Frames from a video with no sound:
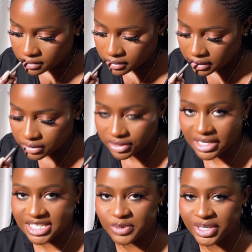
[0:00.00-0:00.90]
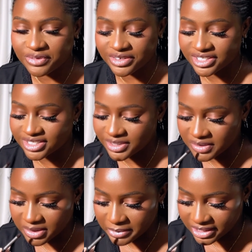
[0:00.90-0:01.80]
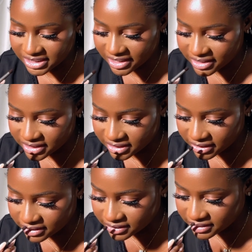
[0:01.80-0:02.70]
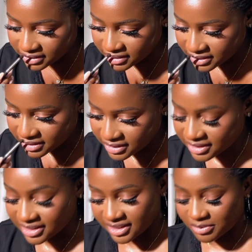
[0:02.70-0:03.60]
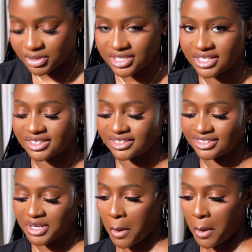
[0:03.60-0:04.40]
I know you guys are waiting for the secret, but I'll tell you in a second. Give me a second.